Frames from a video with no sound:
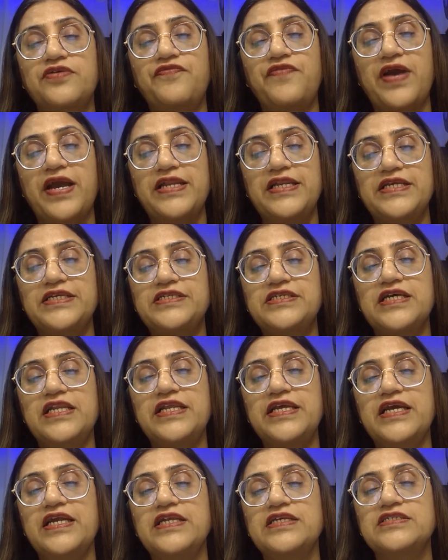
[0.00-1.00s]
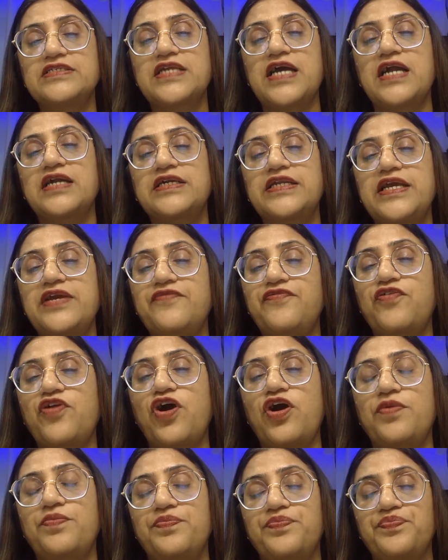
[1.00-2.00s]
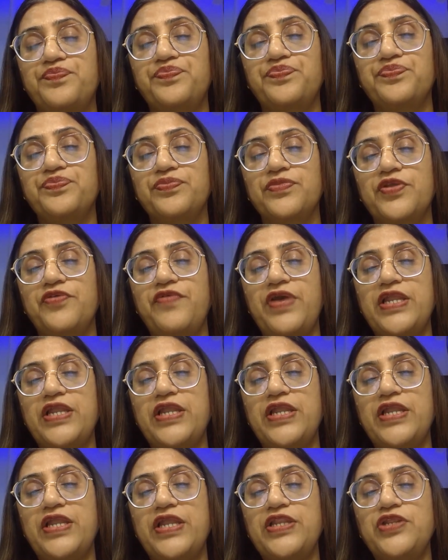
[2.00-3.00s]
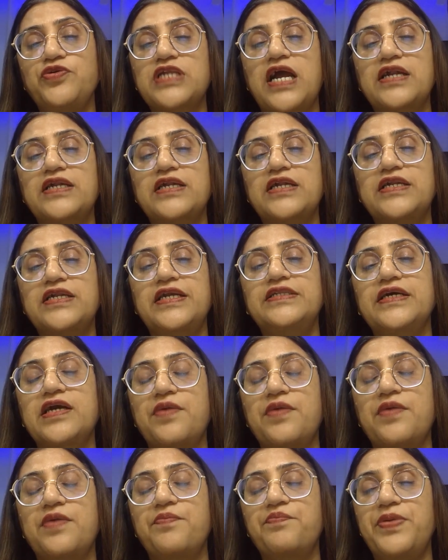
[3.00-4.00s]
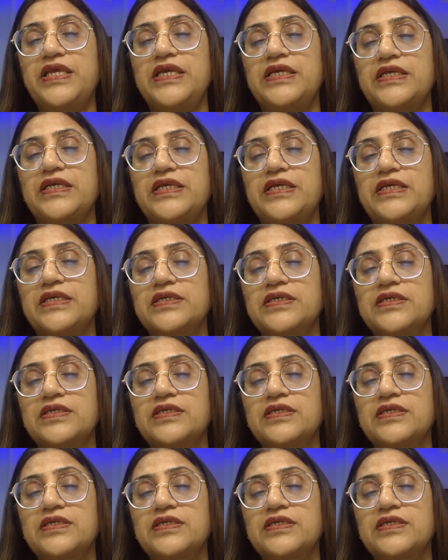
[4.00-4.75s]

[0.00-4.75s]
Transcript: financial year is starting from when you started the company.